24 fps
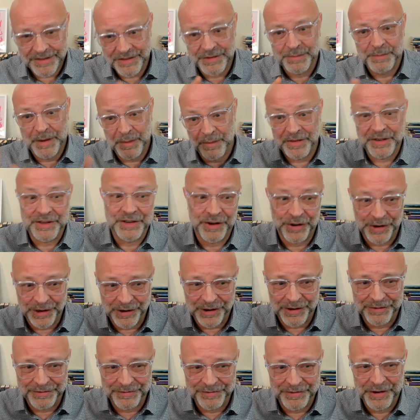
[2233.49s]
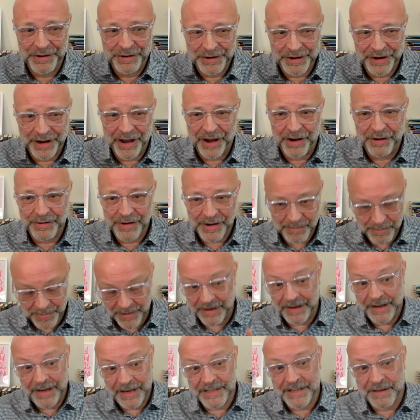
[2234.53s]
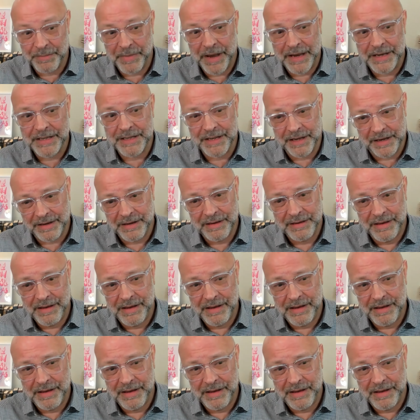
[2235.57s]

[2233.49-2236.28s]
Doesn't mean there's not a lot further to go, but it is amazing